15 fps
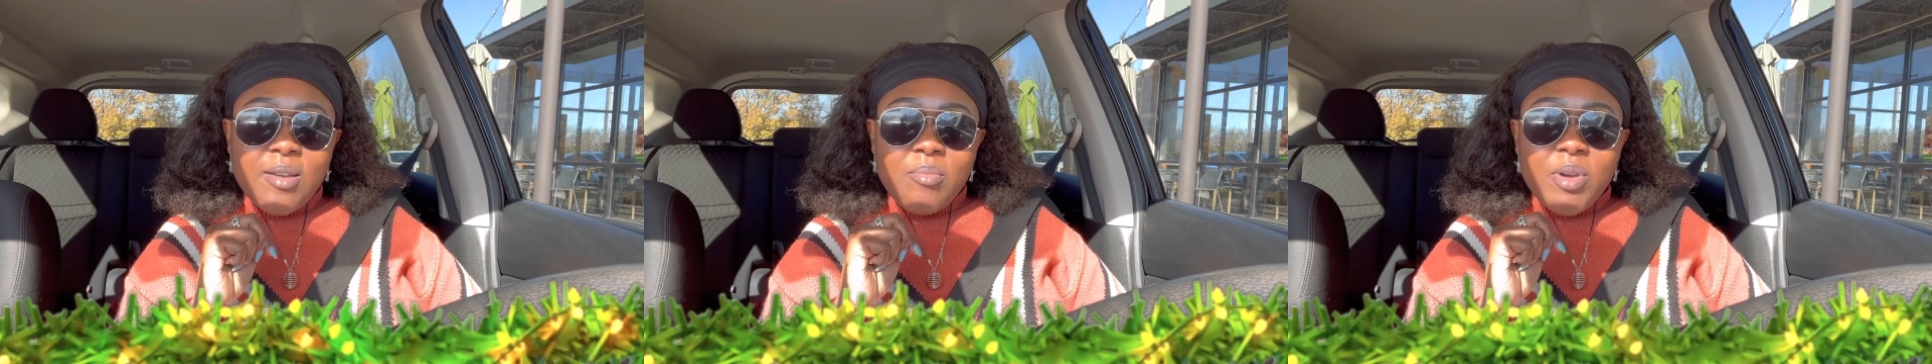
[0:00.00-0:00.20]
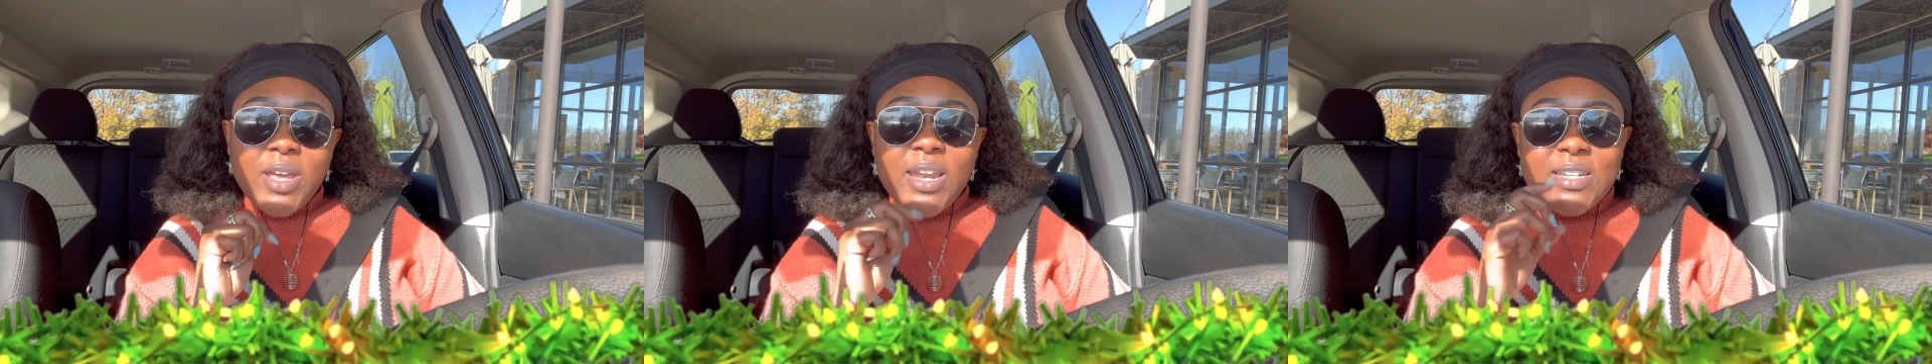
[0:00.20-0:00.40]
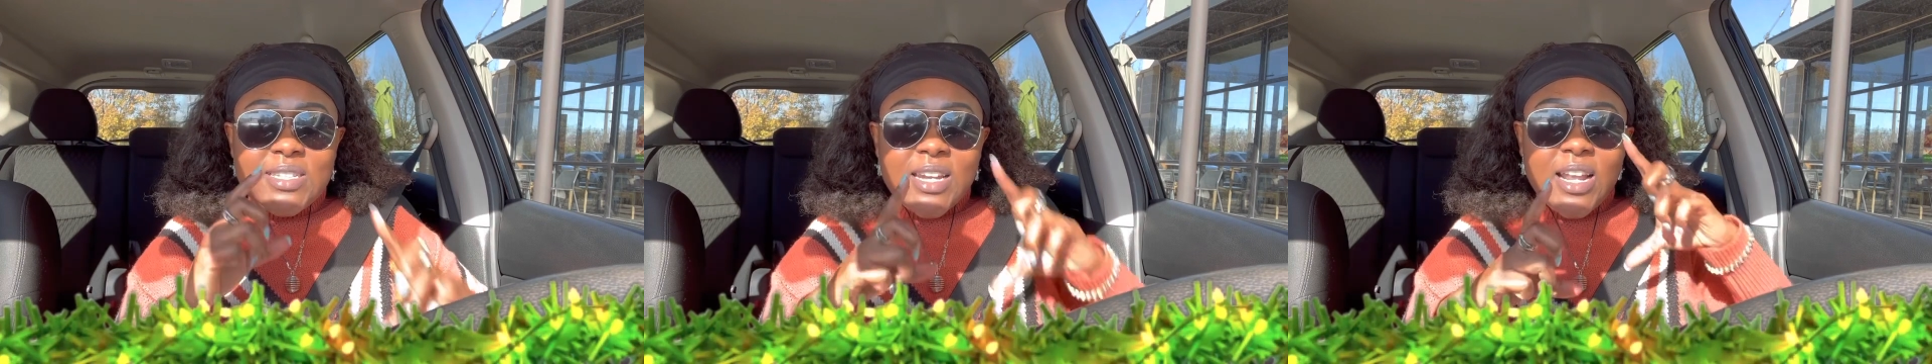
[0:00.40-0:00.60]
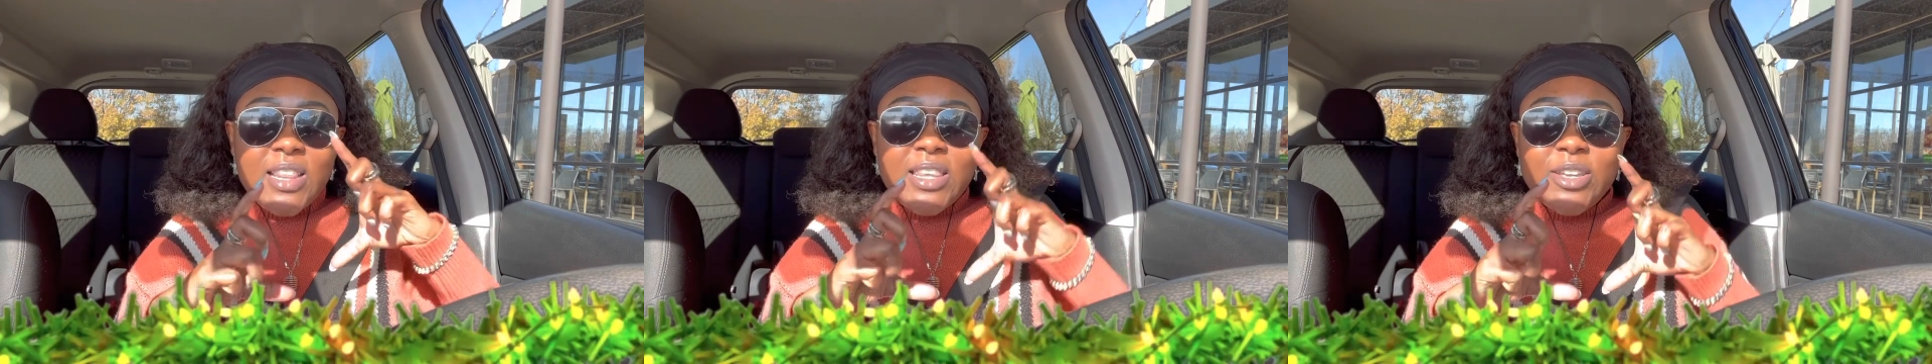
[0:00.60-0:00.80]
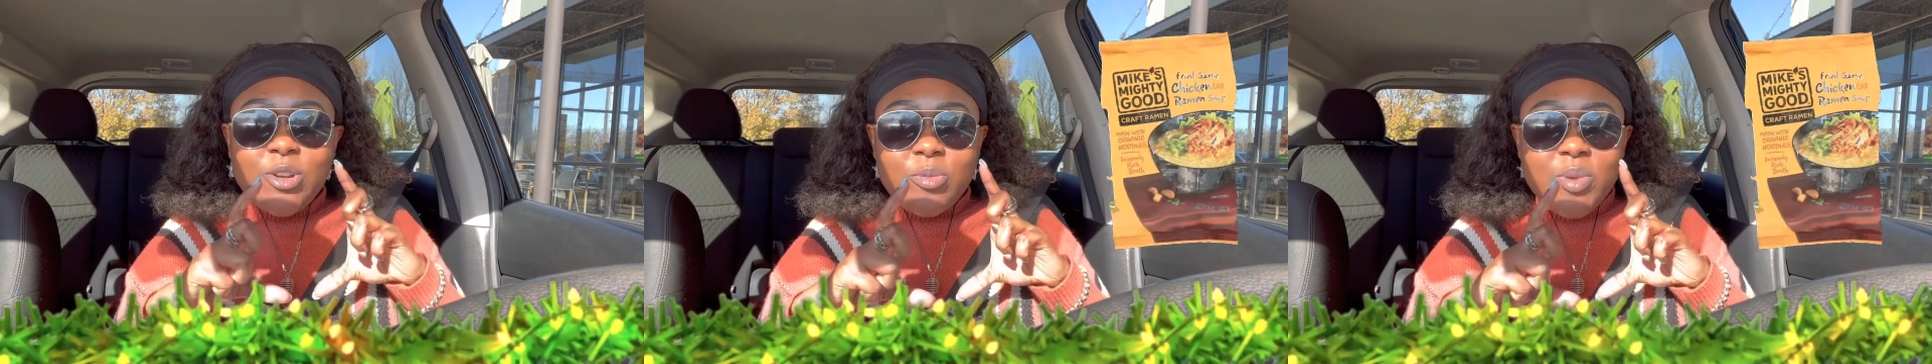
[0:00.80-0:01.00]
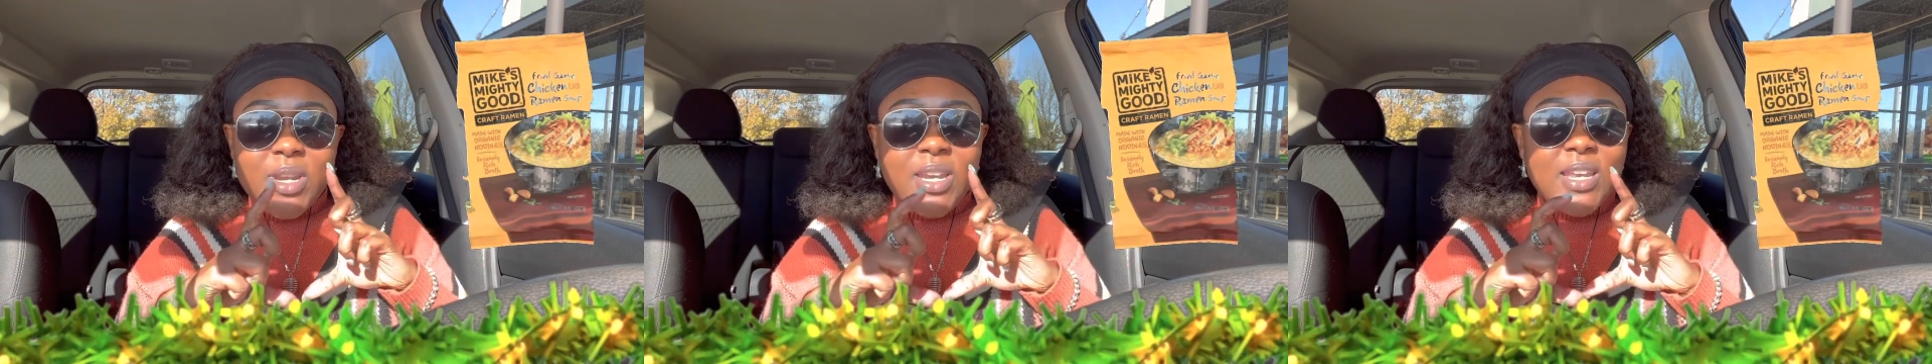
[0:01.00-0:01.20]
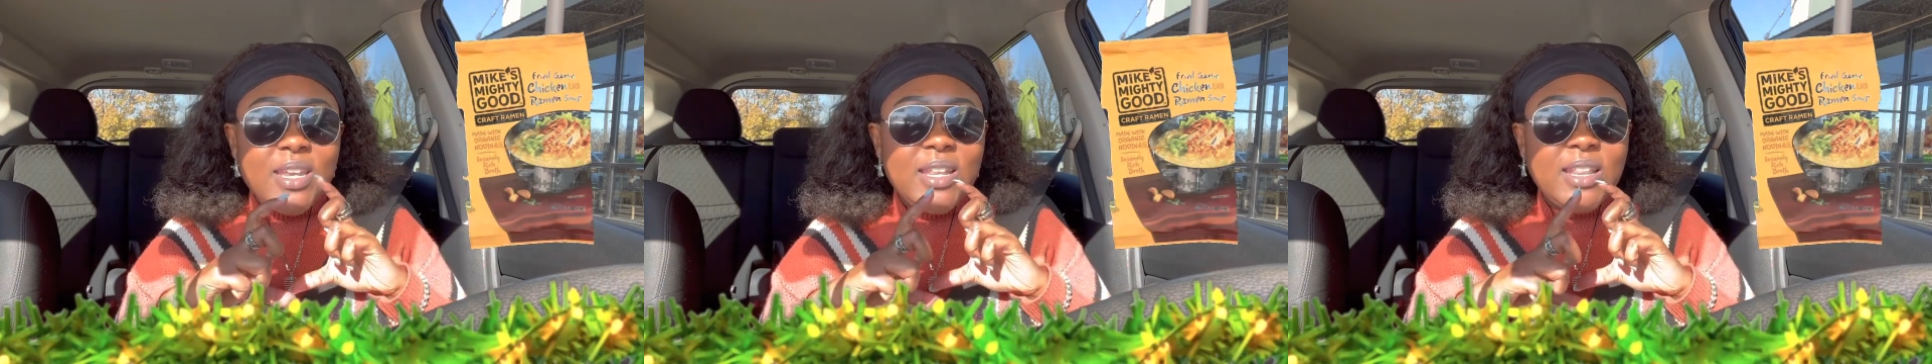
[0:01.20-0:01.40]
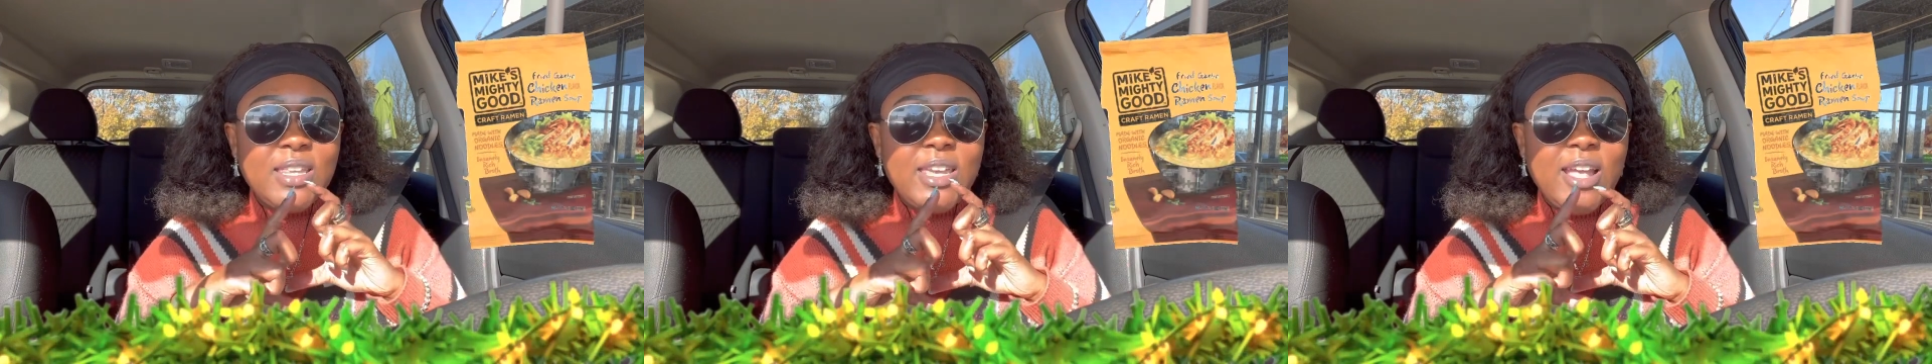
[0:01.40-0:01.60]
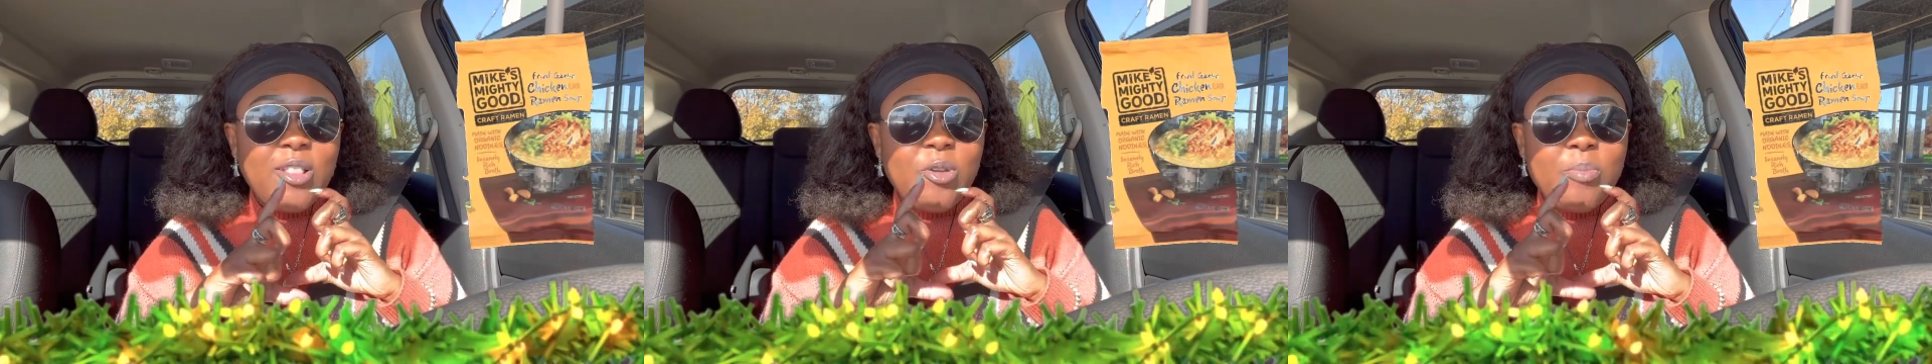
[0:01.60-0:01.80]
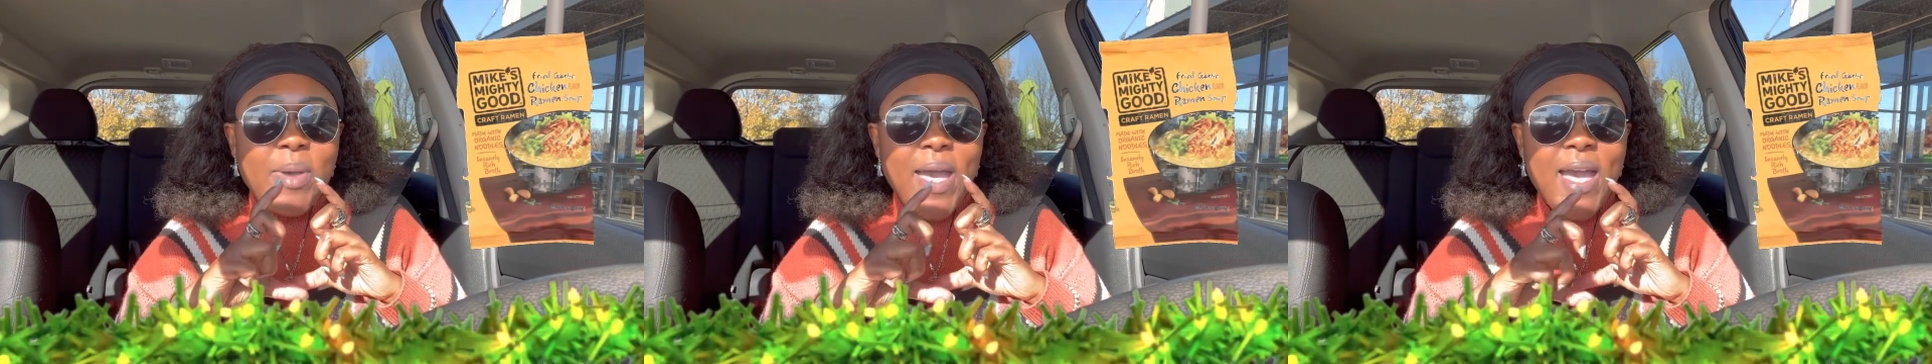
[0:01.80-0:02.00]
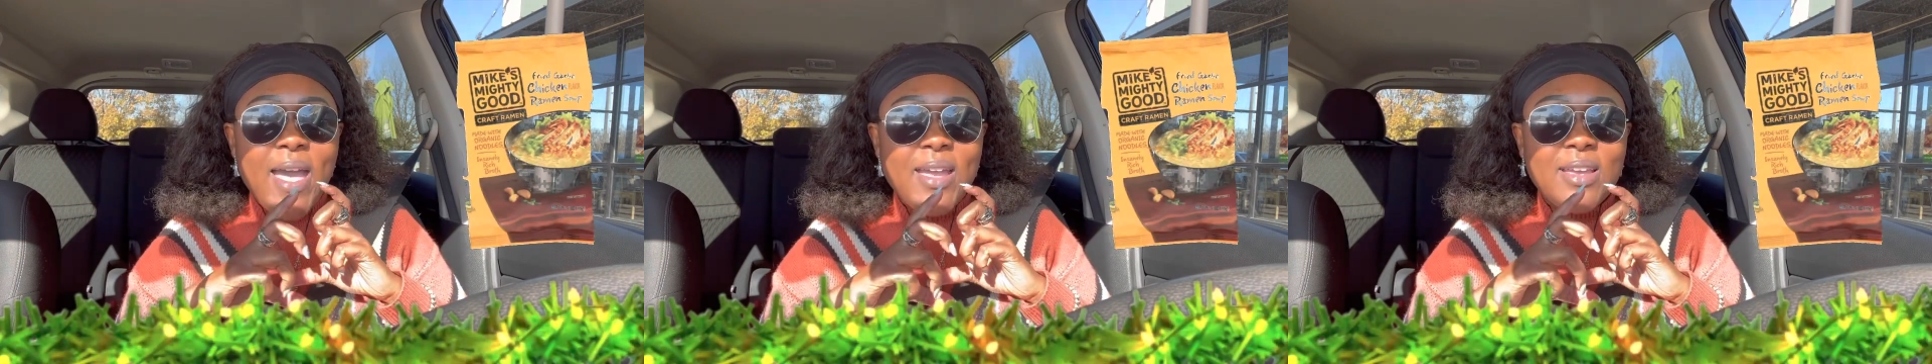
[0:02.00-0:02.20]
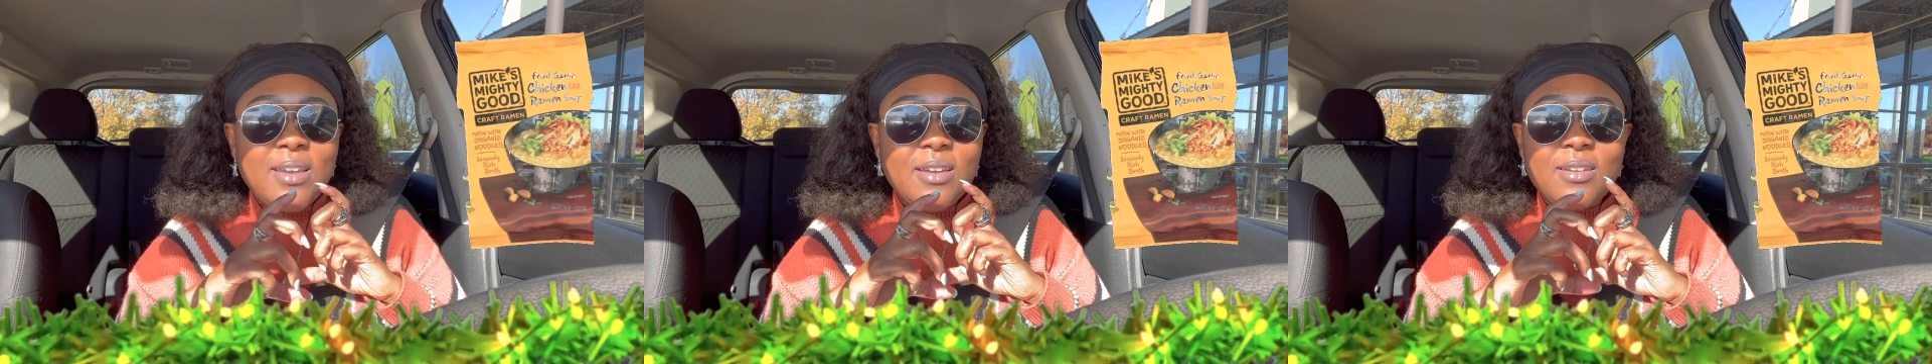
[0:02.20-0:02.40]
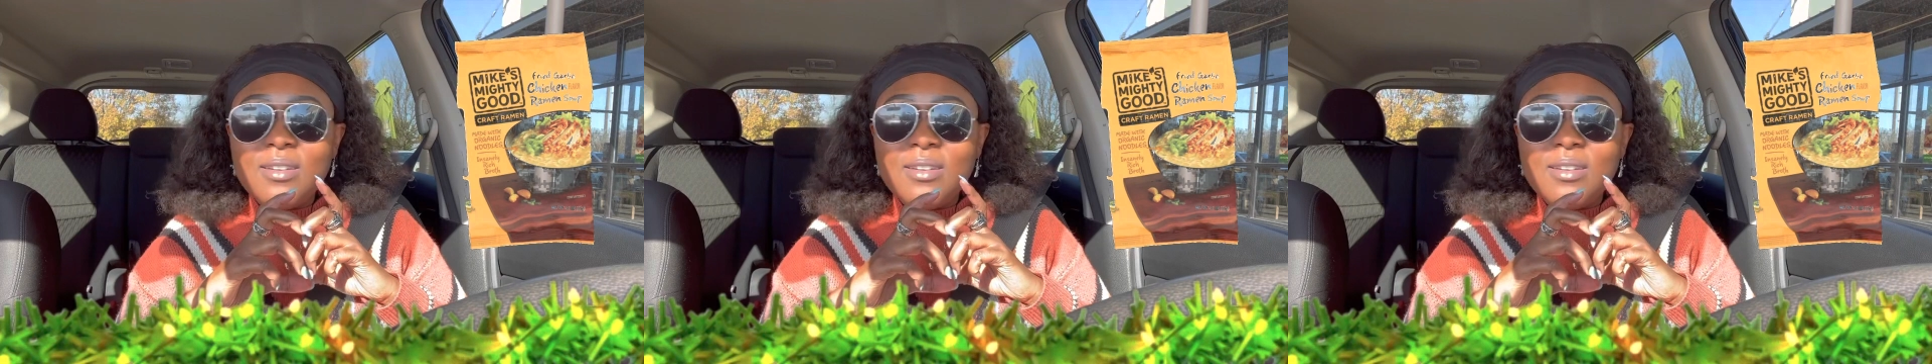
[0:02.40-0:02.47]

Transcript: But it's in a little bitty yellow bag